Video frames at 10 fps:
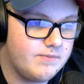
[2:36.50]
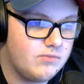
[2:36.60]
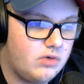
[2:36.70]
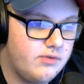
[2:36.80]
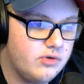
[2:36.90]

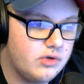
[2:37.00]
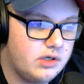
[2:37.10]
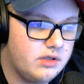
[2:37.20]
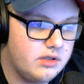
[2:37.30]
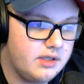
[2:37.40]

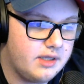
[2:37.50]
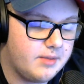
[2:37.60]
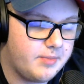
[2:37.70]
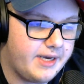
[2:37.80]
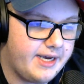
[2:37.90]
Overall, in the
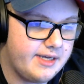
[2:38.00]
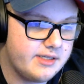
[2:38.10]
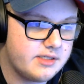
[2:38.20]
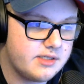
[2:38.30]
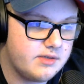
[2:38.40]

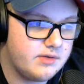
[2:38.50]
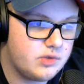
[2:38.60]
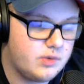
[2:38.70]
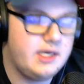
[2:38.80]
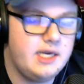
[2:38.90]
past
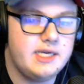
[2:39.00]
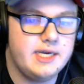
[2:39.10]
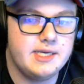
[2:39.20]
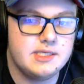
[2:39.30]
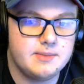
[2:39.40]
28
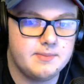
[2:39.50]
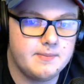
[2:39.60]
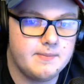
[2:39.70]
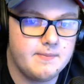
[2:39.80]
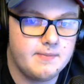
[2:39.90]
days,
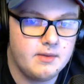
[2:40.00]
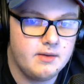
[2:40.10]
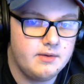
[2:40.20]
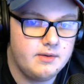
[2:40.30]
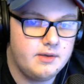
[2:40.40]

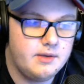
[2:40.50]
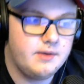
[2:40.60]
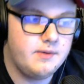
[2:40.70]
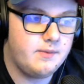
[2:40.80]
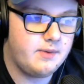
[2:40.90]

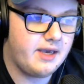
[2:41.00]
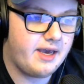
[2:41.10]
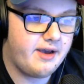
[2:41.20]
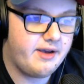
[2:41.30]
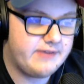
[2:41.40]
we
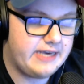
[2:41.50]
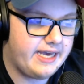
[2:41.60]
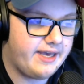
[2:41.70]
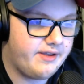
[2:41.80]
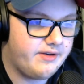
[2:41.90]
have
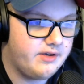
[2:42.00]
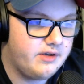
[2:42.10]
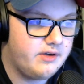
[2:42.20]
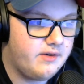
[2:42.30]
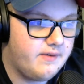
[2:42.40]
had
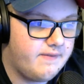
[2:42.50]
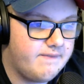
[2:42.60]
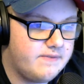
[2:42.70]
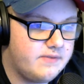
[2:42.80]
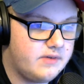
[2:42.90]

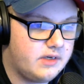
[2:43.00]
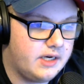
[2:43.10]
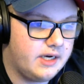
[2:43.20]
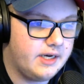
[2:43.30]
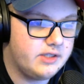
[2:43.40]

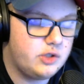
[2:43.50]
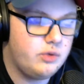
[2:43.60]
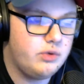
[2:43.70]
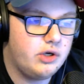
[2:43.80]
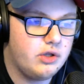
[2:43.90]

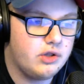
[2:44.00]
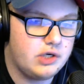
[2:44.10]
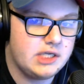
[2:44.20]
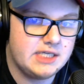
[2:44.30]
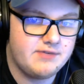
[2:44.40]

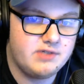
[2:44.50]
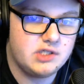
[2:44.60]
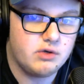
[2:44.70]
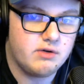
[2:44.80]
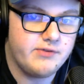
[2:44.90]
237
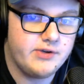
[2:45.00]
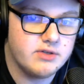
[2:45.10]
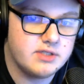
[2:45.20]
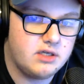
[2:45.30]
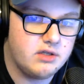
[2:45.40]
total
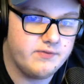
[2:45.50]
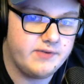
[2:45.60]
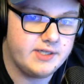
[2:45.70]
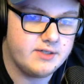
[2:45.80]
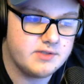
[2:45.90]
views on all the
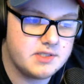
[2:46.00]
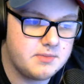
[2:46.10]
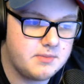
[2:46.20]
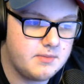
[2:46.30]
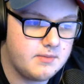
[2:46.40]
videos,
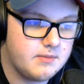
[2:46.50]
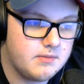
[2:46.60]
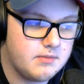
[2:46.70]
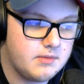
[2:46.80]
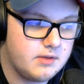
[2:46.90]

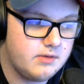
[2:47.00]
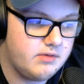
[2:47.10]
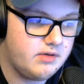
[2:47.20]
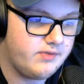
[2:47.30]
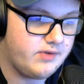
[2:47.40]

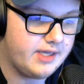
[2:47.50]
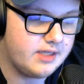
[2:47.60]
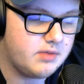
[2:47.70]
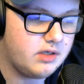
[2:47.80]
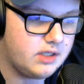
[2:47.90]
if you add
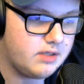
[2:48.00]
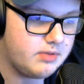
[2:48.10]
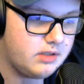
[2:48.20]
them all up.